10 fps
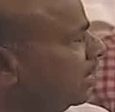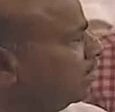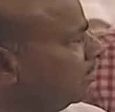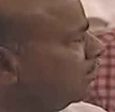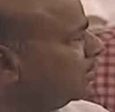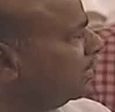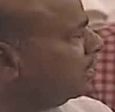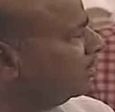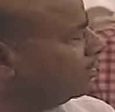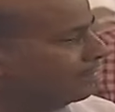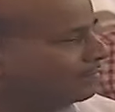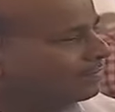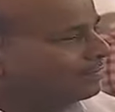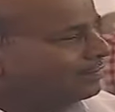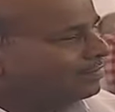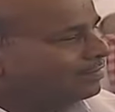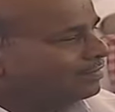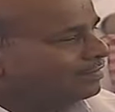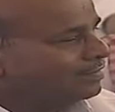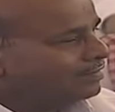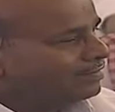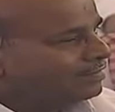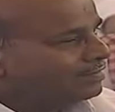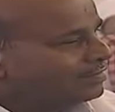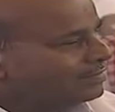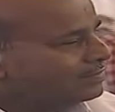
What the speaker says: electrification of tribal hamlets